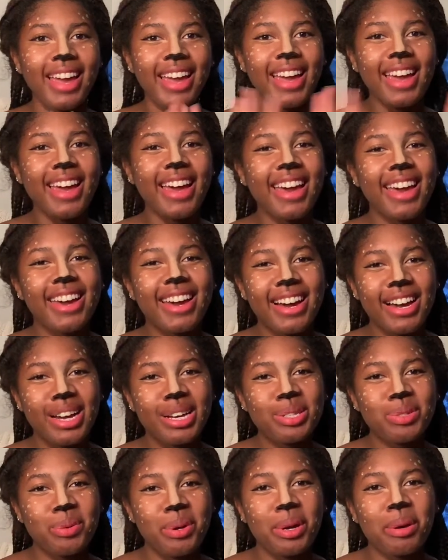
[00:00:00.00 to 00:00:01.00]
Hey
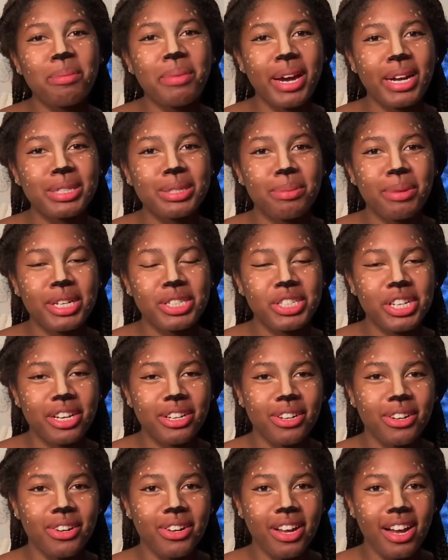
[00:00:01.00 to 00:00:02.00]
guys, welcome back to my
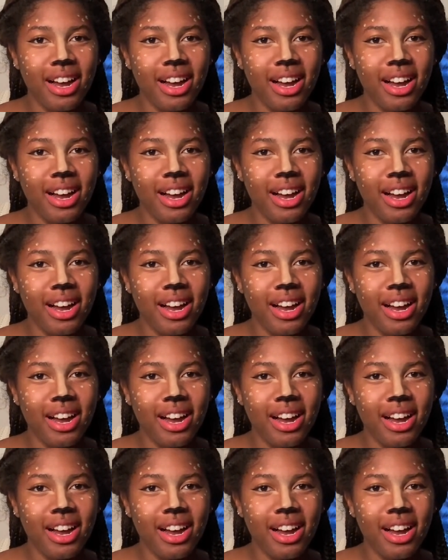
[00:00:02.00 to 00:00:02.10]
channel.